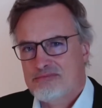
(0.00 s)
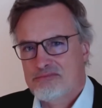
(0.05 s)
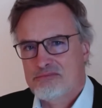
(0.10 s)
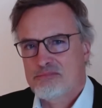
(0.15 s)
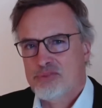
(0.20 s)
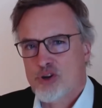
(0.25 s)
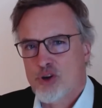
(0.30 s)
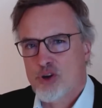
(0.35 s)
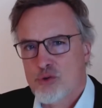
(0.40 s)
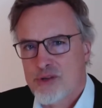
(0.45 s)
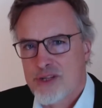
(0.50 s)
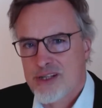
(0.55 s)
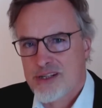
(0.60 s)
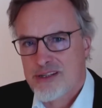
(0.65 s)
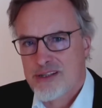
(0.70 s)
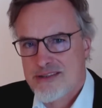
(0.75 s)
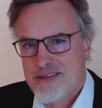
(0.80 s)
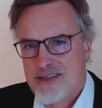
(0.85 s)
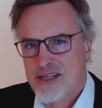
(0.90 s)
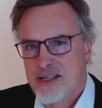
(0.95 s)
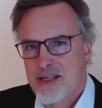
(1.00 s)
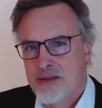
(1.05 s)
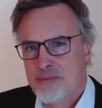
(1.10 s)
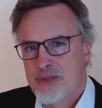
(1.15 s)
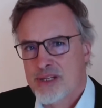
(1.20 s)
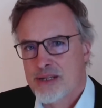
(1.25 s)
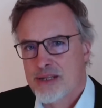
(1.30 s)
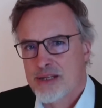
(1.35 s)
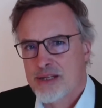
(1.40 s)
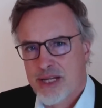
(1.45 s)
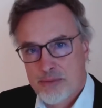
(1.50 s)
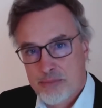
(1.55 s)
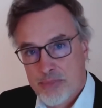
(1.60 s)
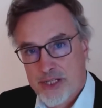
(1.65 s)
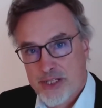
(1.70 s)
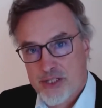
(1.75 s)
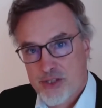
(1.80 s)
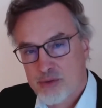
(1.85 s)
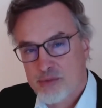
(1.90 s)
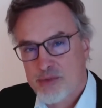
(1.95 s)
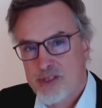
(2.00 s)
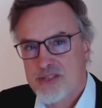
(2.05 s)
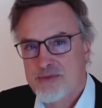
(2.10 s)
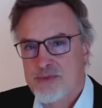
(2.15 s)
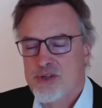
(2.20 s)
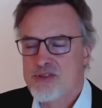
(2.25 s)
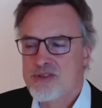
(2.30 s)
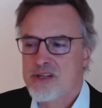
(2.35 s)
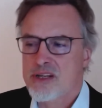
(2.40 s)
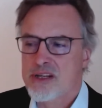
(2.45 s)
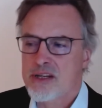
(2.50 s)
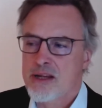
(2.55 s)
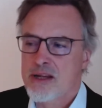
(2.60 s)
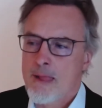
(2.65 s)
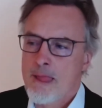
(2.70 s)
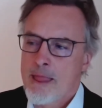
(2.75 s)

products that are being made by humans mostly.